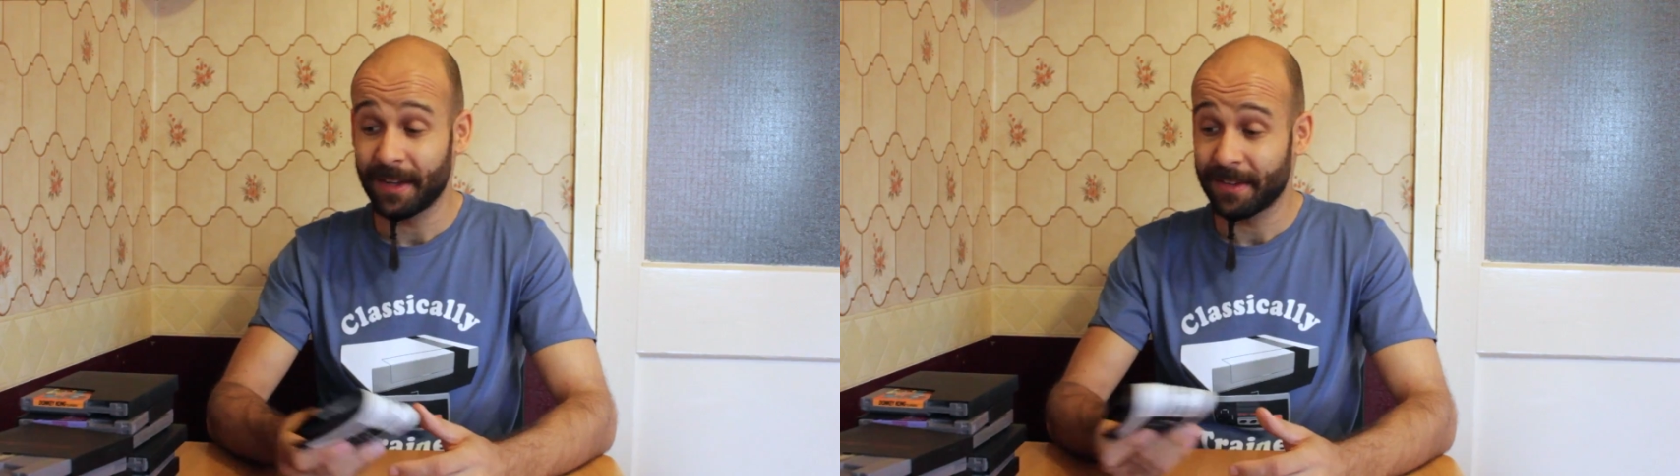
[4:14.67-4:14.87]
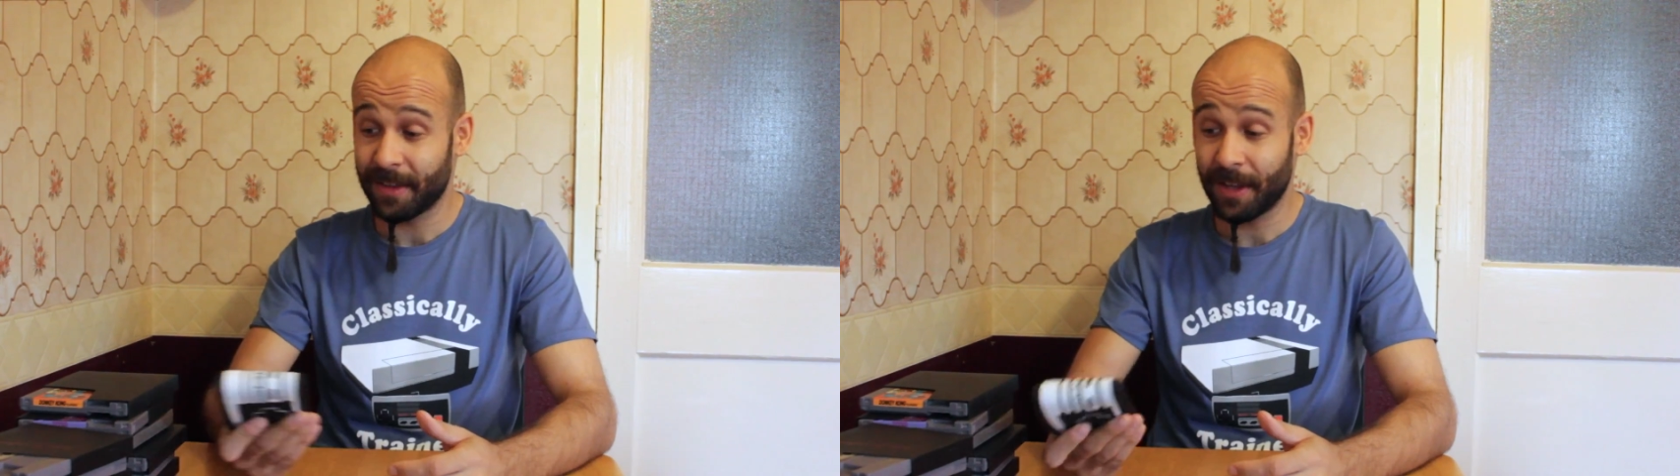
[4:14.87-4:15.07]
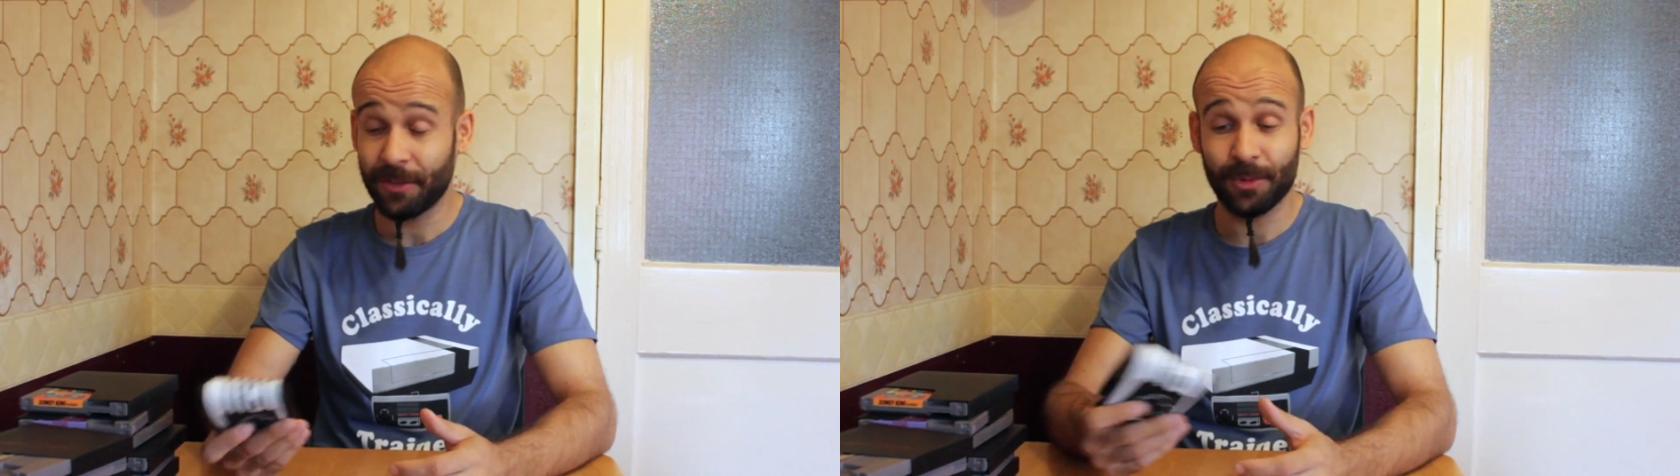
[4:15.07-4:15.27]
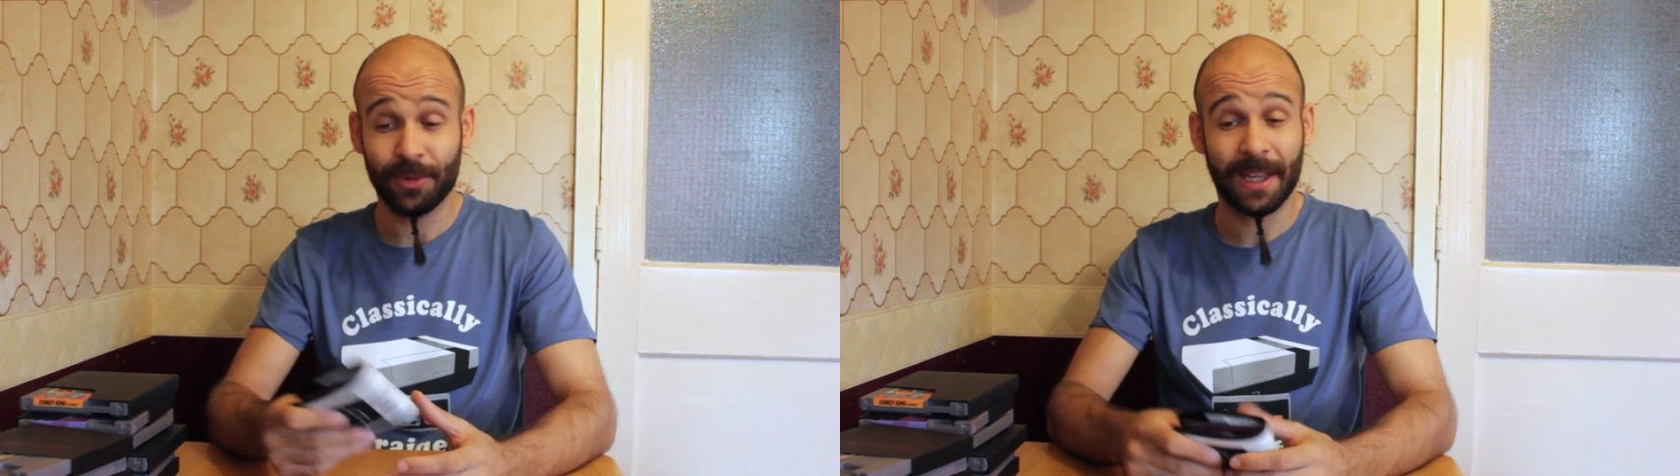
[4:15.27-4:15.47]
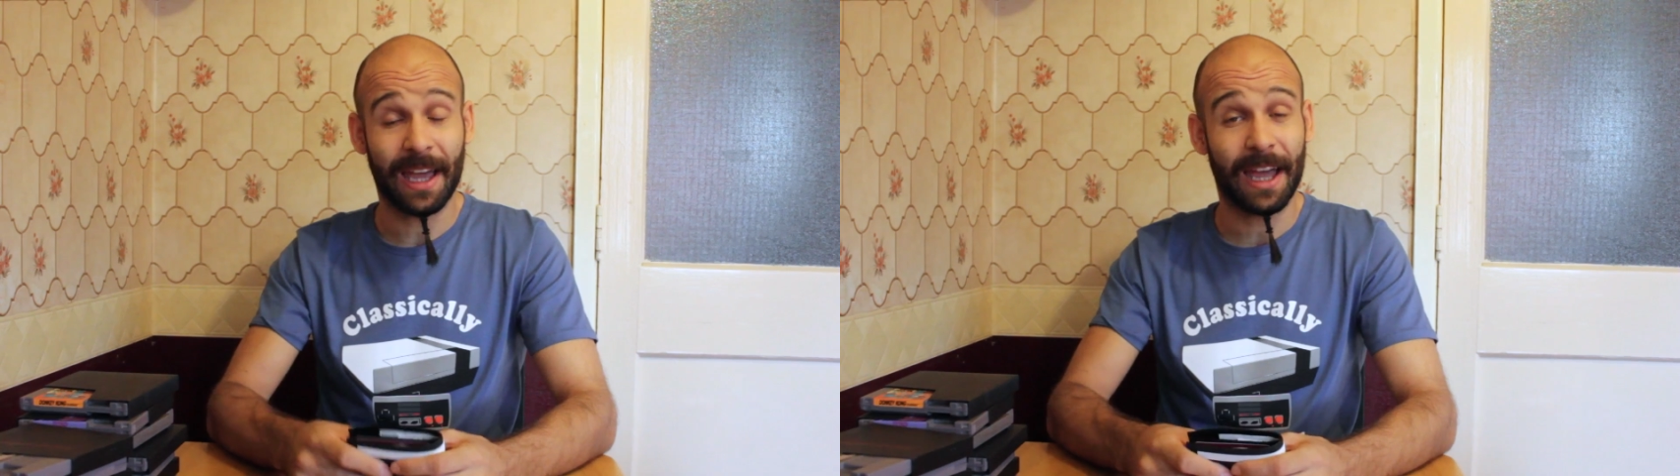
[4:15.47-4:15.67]
So those are
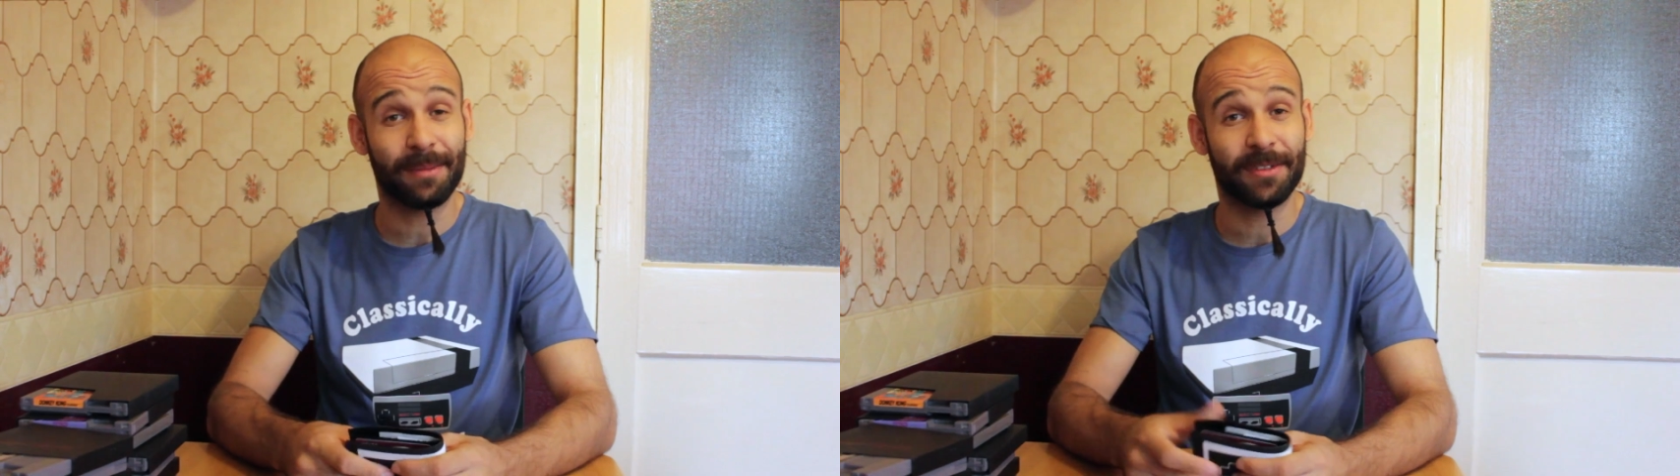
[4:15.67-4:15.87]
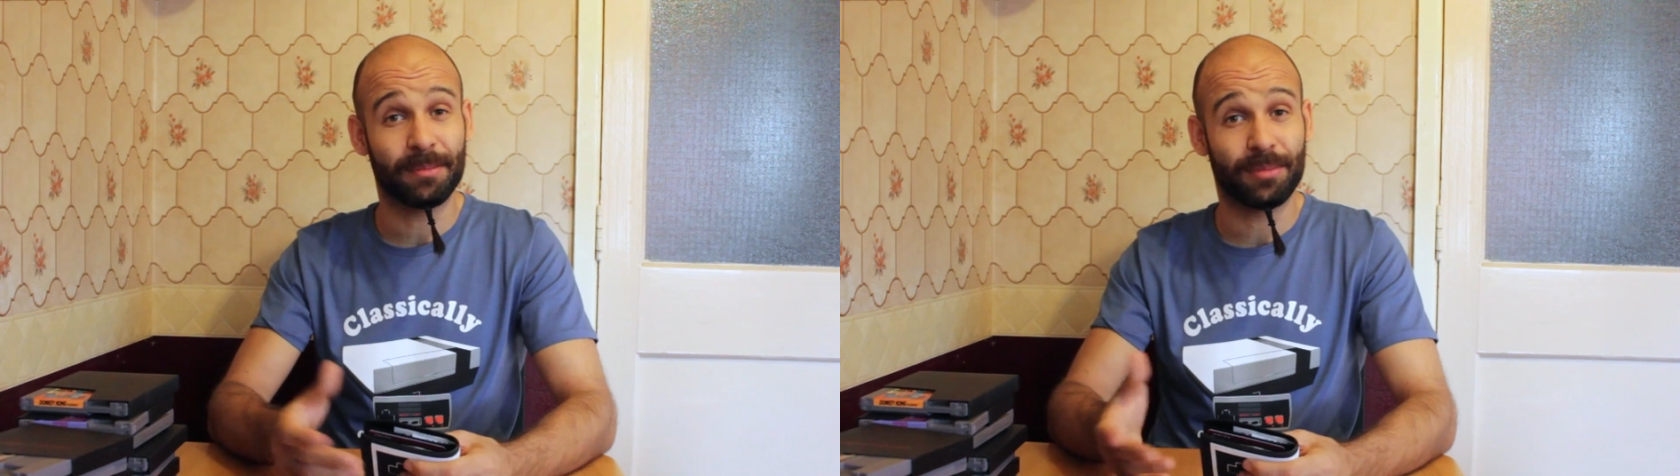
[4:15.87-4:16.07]
all the games and